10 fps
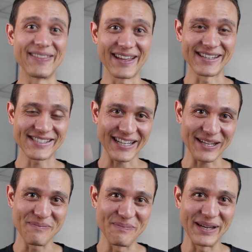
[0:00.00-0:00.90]
And then the
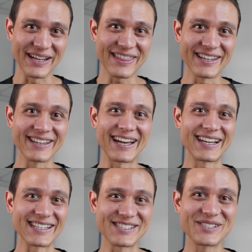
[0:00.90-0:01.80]
second big thing
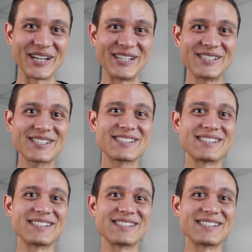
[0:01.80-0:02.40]
that has changed